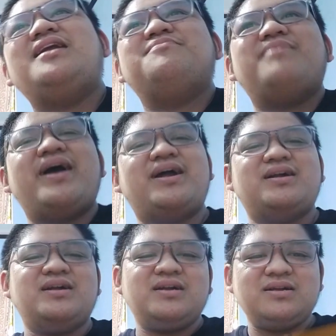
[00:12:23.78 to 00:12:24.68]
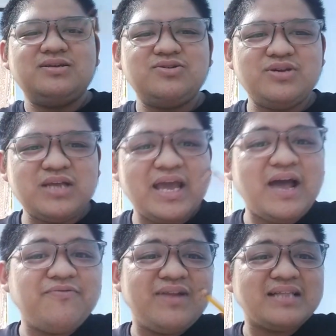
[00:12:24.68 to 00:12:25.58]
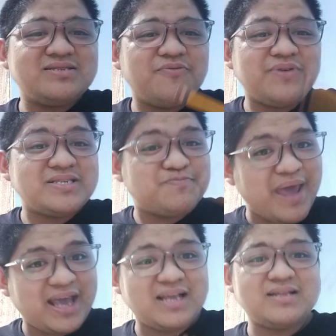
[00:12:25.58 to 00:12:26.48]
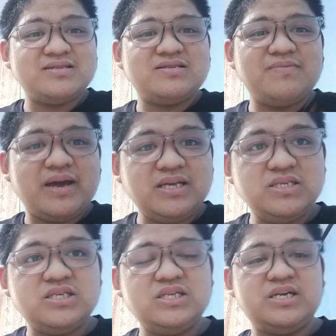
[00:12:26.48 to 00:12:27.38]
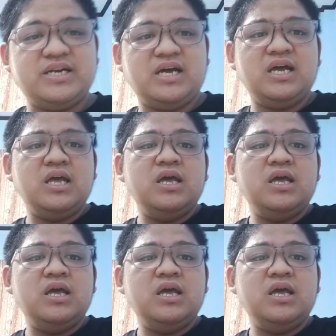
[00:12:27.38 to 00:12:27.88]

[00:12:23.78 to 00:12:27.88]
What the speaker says: admire, I have lots of respect sa mga engineer na.